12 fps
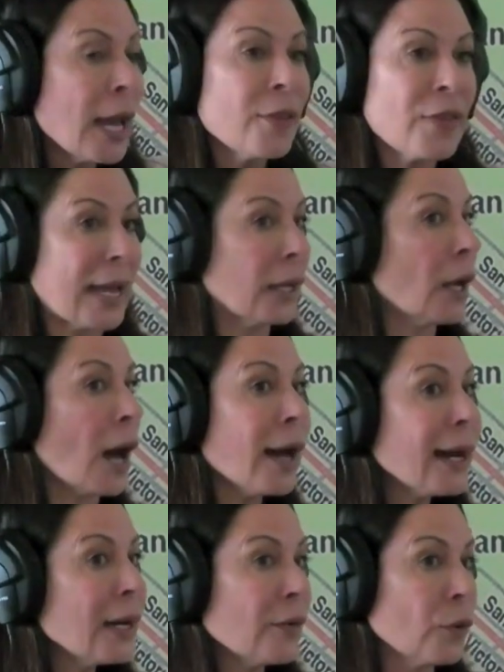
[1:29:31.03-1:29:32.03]
heard. Thank
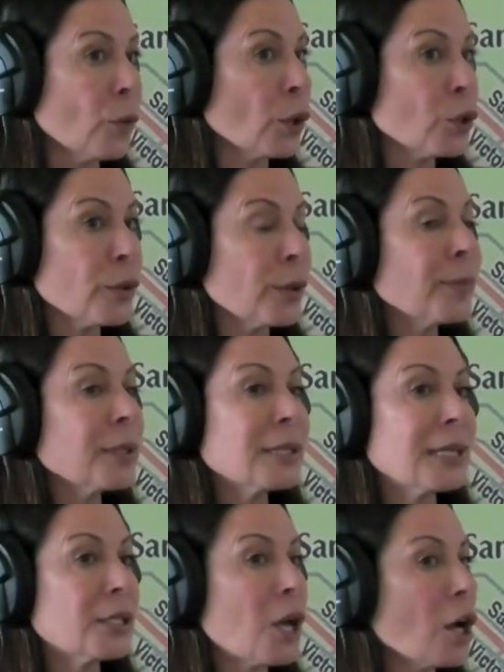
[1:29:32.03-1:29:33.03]
God I never worked with him
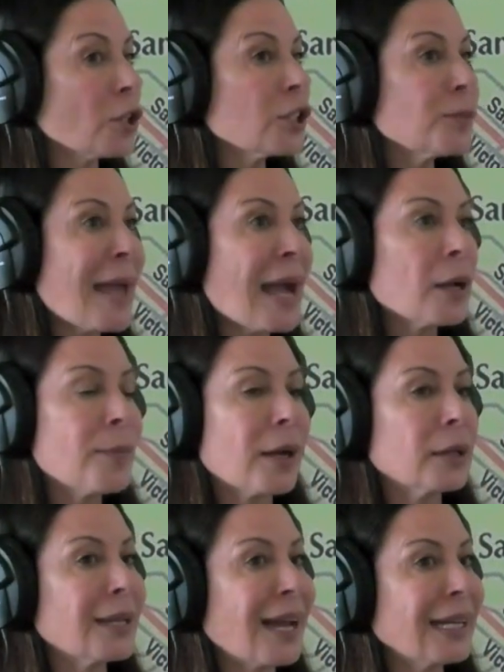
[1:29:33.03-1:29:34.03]
because he talked smack
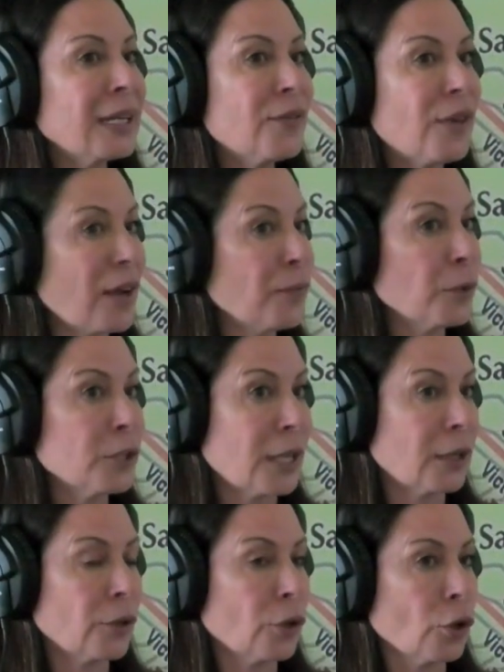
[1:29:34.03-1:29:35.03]
about
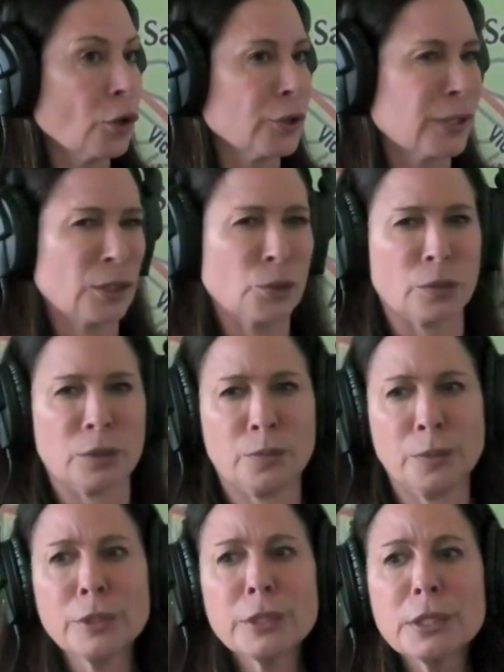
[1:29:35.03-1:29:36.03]
95% of the girls. This
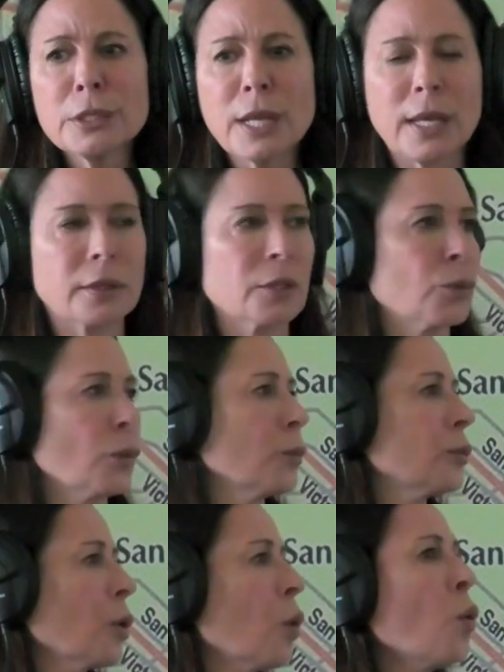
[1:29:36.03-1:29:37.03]
one's pussy stink. This
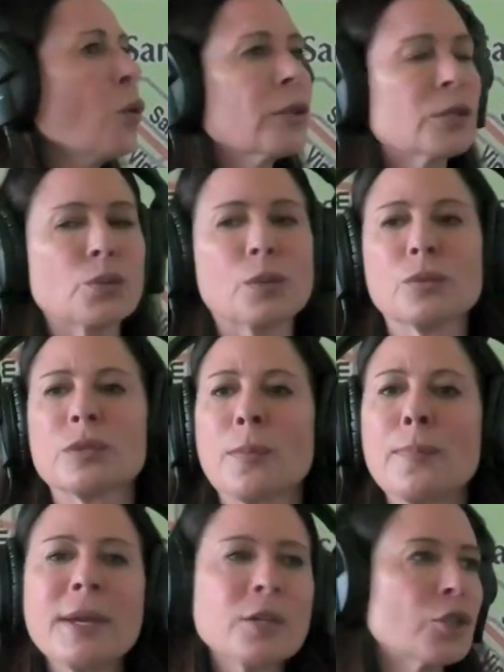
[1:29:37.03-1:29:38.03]
one was a whore. This one was
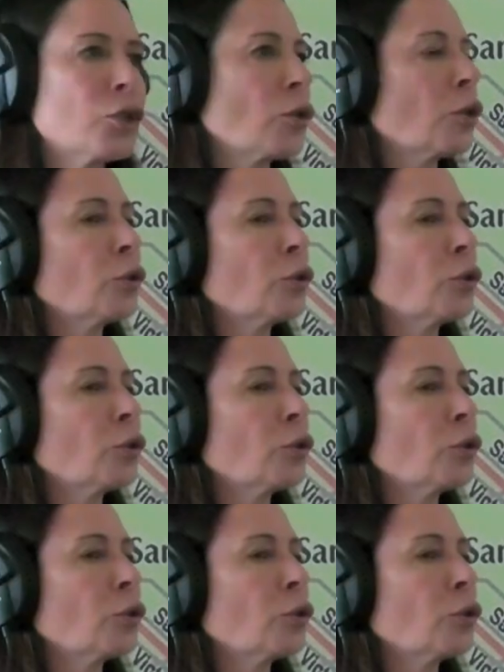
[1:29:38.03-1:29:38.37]
a bitch.